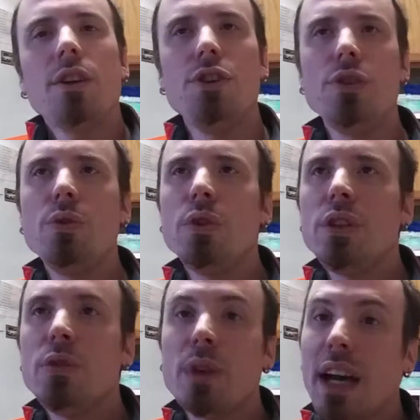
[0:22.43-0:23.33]
Do
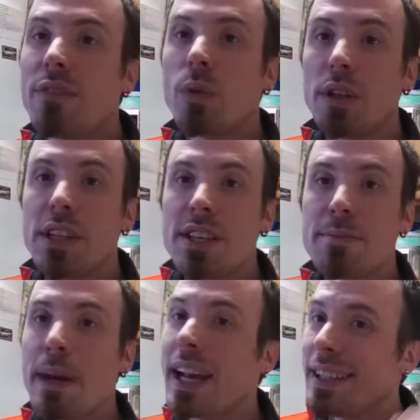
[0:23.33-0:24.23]
you have one
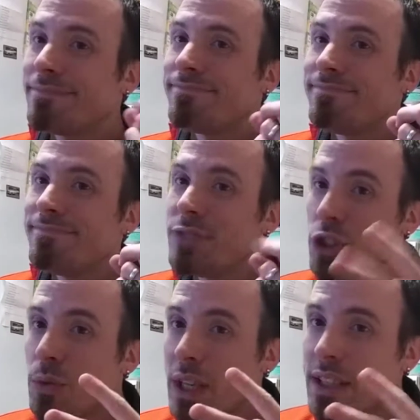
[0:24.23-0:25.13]
yeast packet?
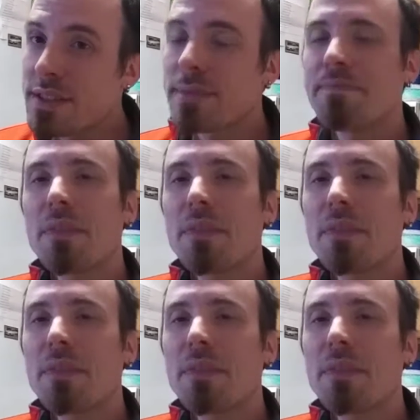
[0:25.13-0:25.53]
2 weeks.